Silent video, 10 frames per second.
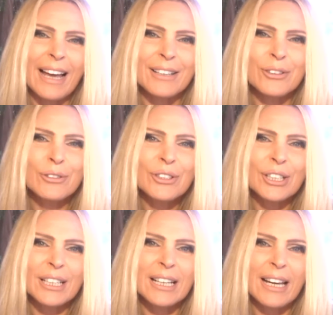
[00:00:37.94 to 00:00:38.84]

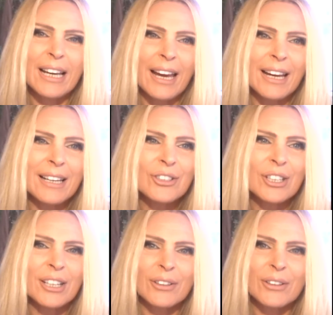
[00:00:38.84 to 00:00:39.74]
energy gauge
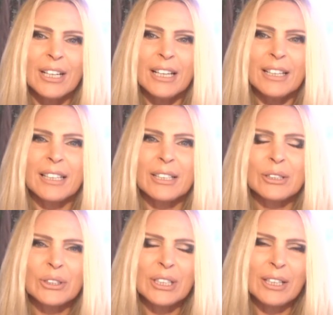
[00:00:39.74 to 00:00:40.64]
here that you
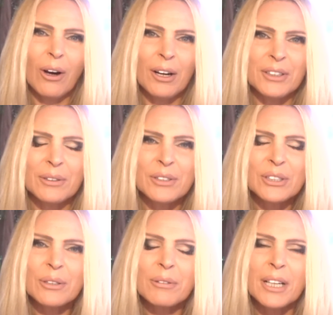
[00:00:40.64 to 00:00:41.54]
see on your
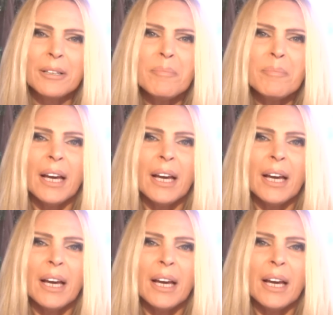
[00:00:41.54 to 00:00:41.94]
screen.